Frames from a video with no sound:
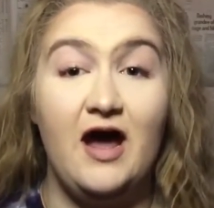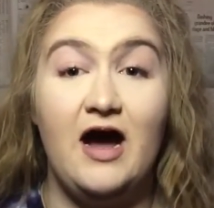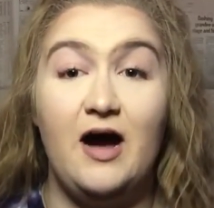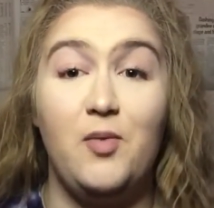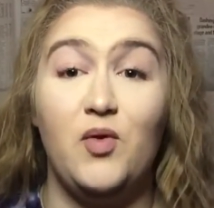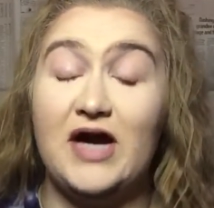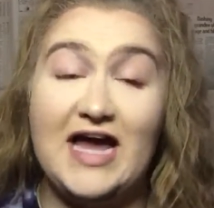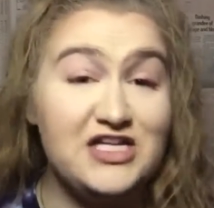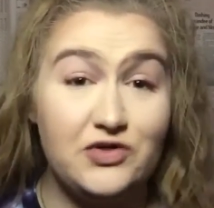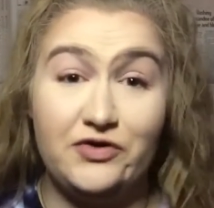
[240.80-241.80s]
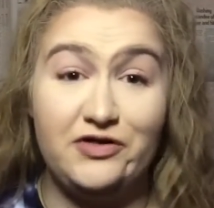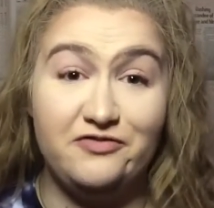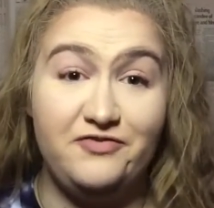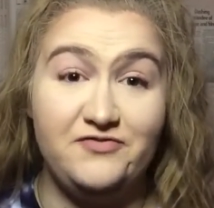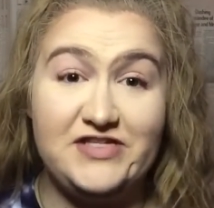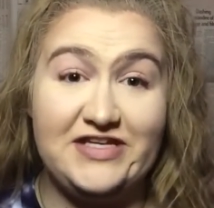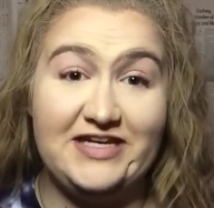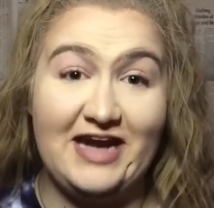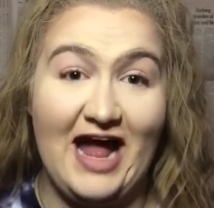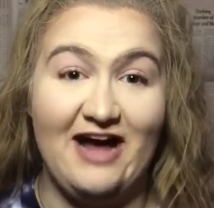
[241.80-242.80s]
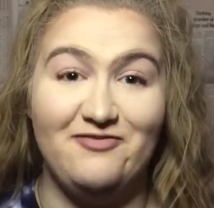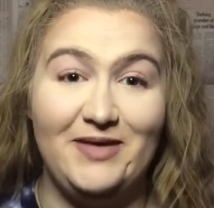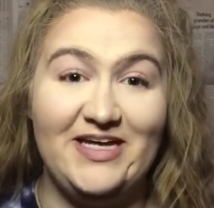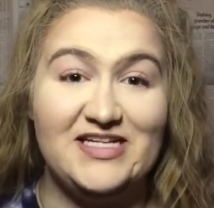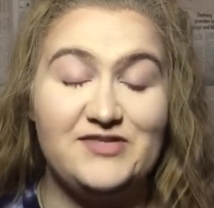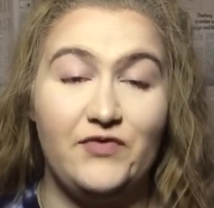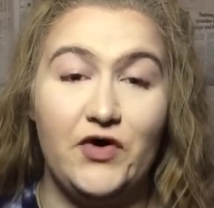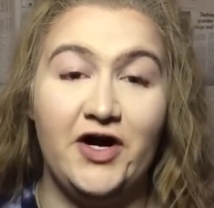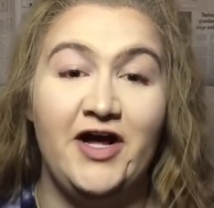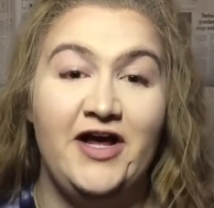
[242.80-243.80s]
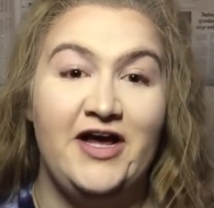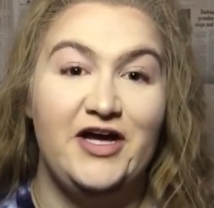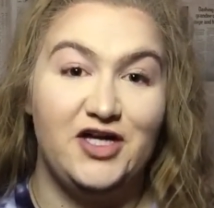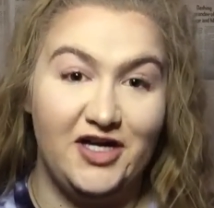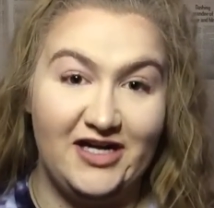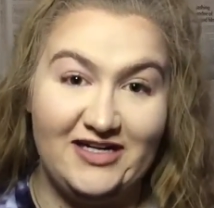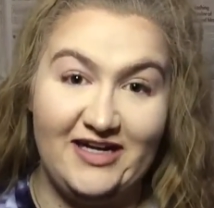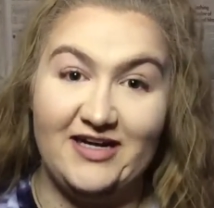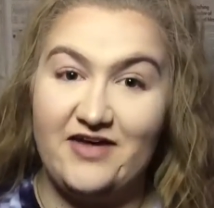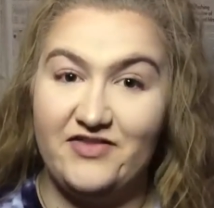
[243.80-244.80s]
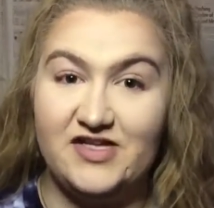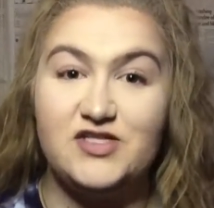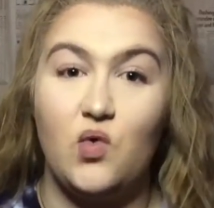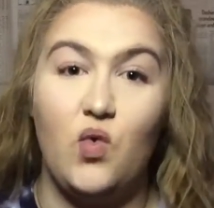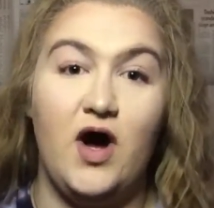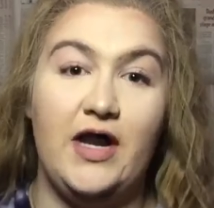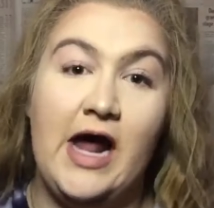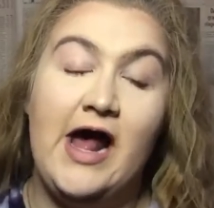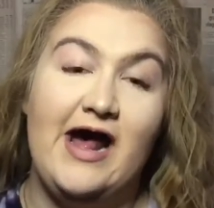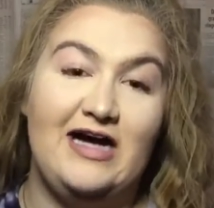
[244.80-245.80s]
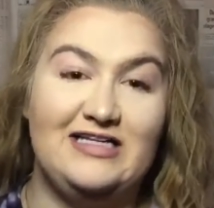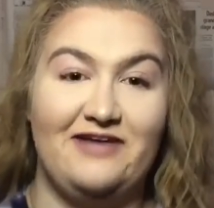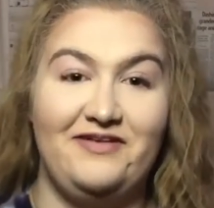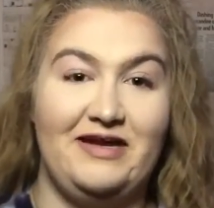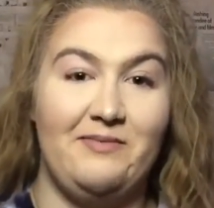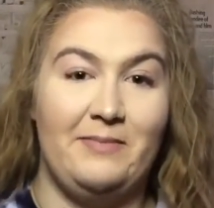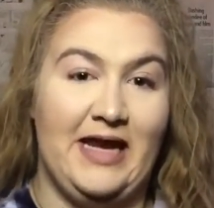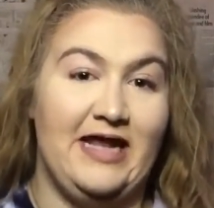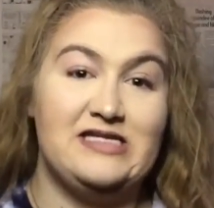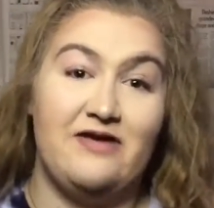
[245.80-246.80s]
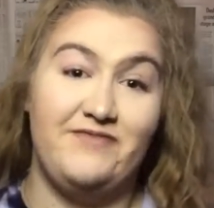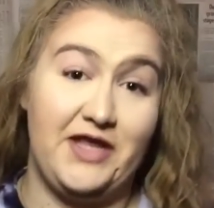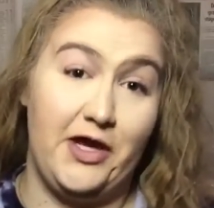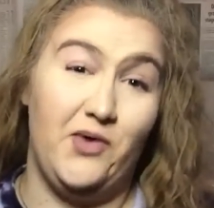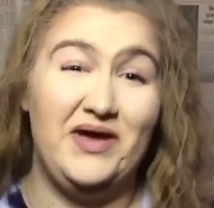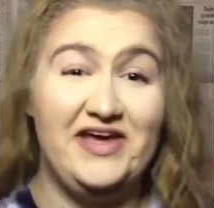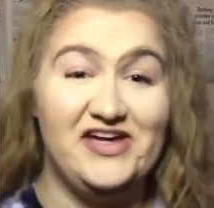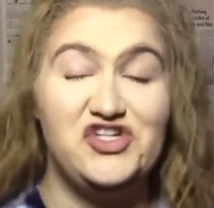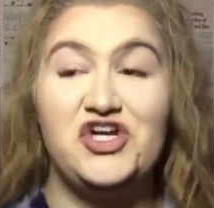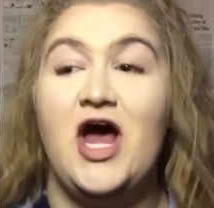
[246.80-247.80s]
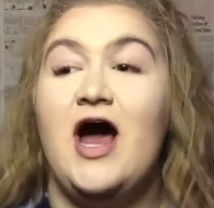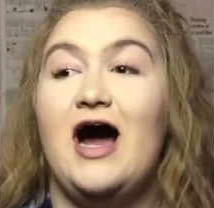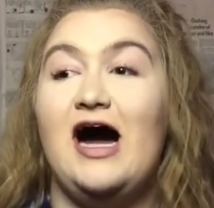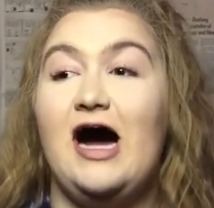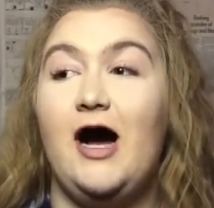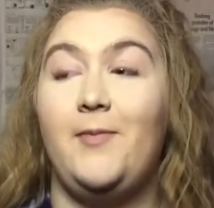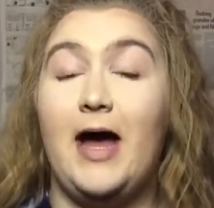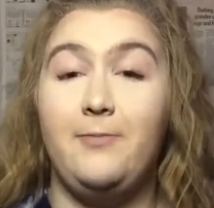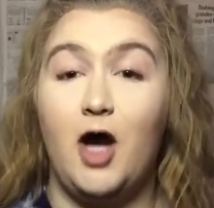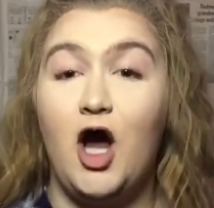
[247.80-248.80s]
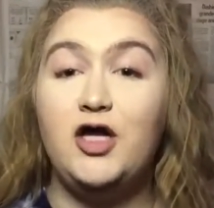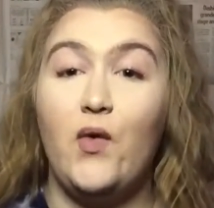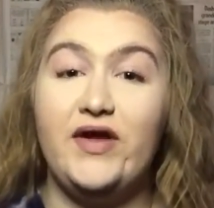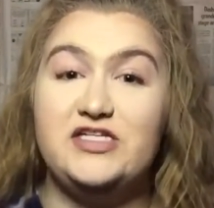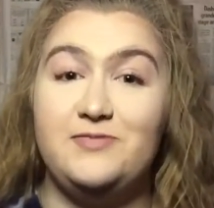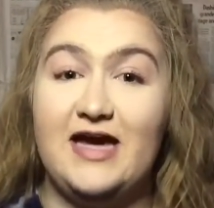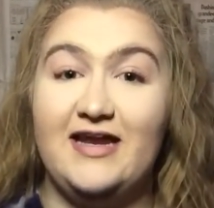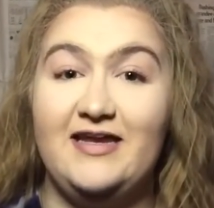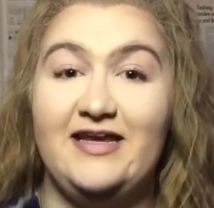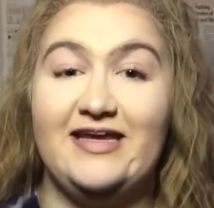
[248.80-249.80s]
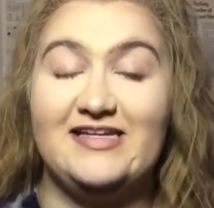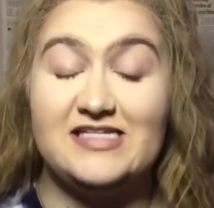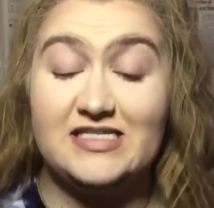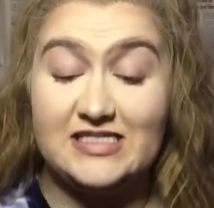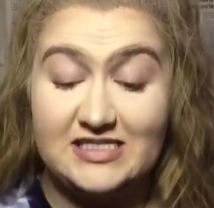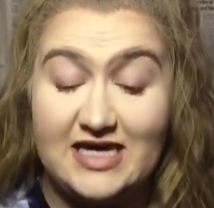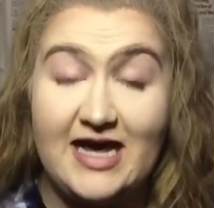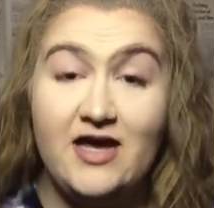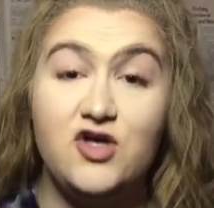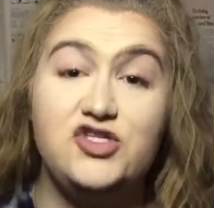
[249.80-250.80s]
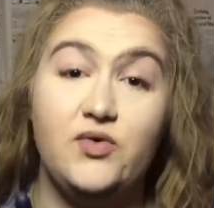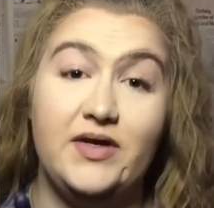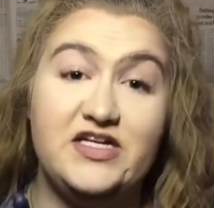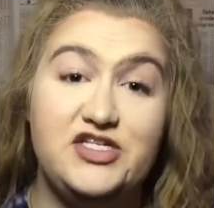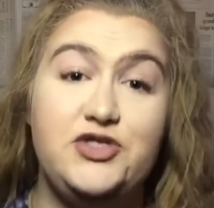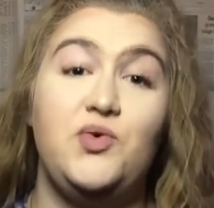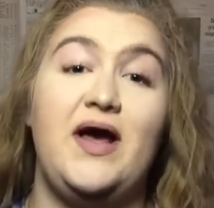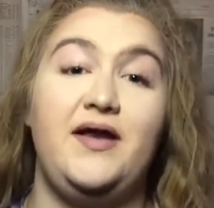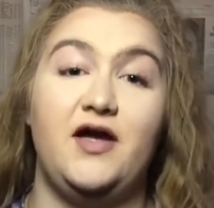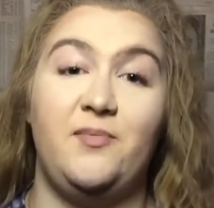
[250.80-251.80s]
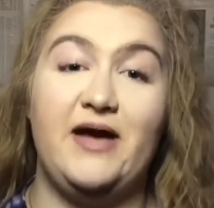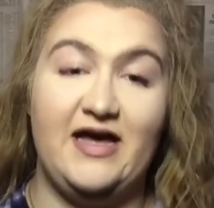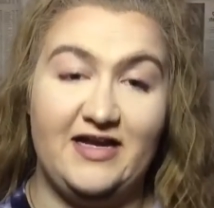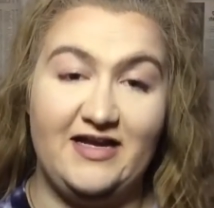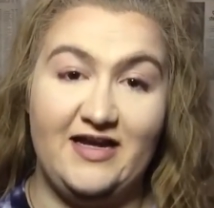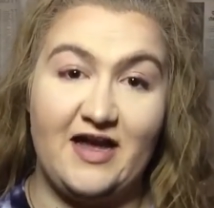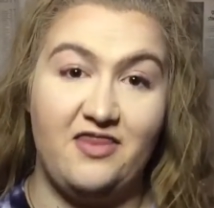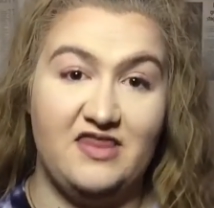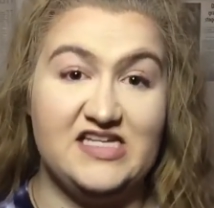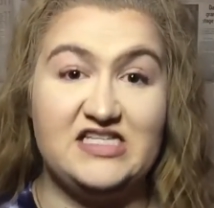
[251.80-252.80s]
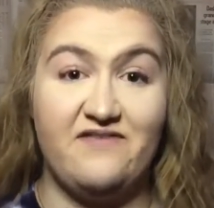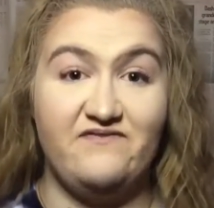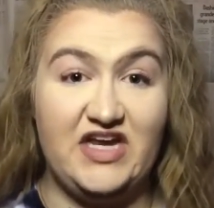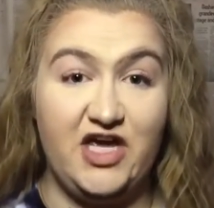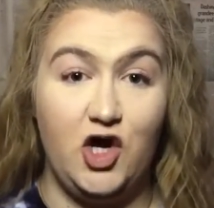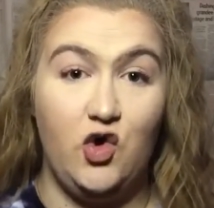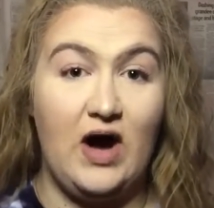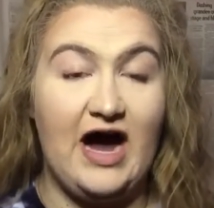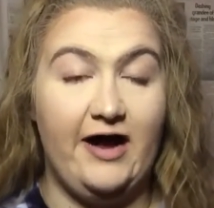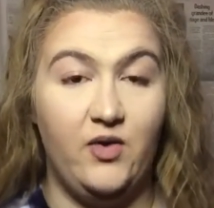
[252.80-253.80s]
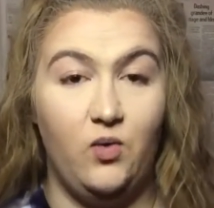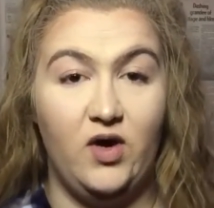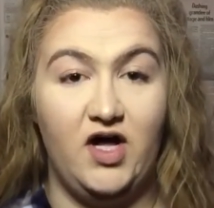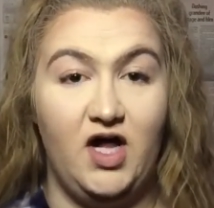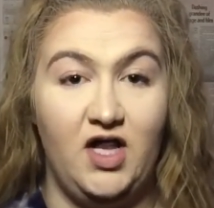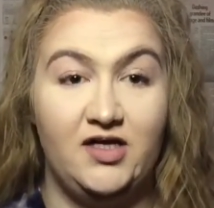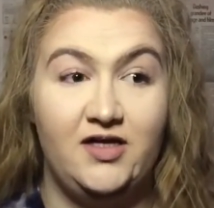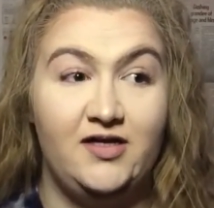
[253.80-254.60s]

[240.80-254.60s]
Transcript: um, we're at a total of 15 and a half minutes for creating this one 11 minute video-ish. Um, I'm not going to be editing it today, so when I do end up editing this video, I will